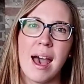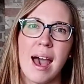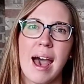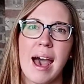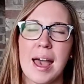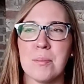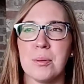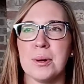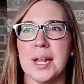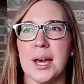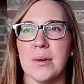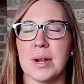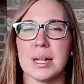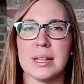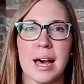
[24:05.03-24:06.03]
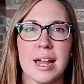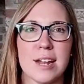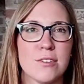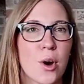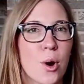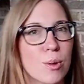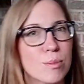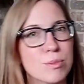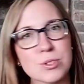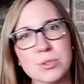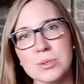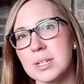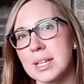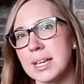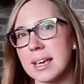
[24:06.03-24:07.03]
I put out a lot of
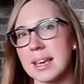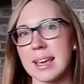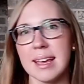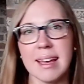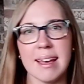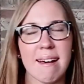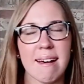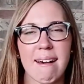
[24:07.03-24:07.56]
homeschooling,